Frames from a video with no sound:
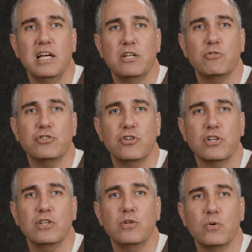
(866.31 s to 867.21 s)
in
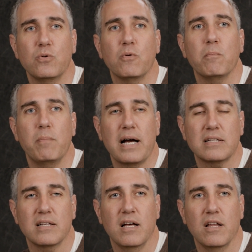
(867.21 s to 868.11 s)
returning you
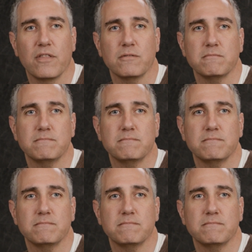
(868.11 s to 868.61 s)
back to health.